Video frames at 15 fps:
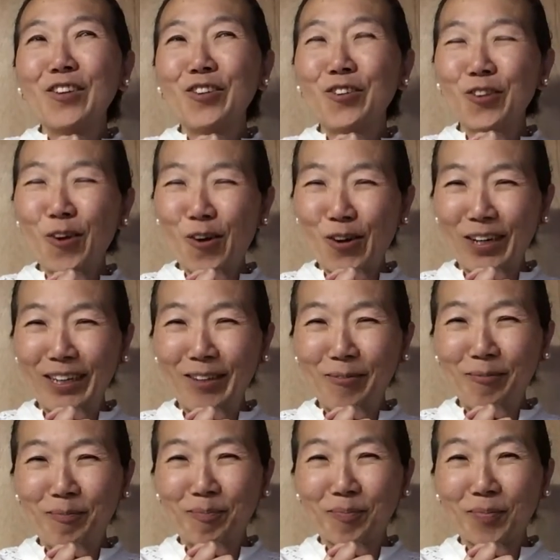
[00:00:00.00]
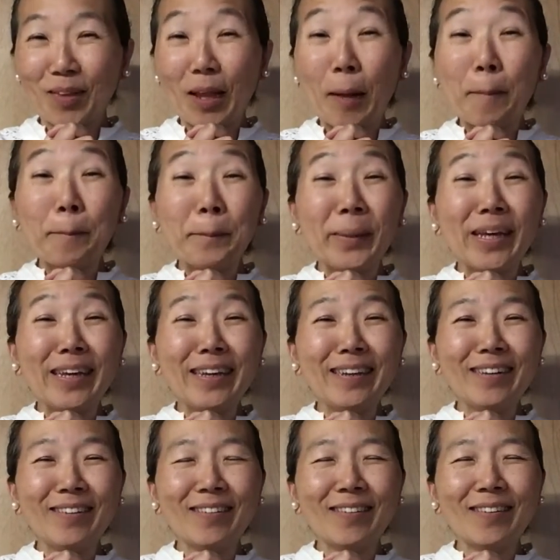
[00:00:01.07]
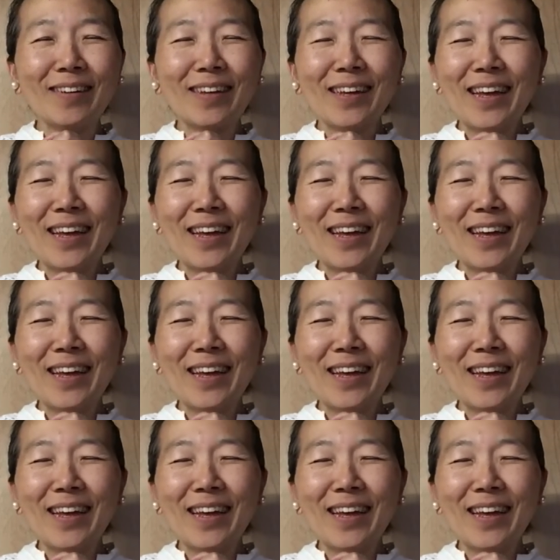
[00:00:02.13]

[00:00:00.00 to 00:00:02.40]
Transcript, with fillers: joy, peace,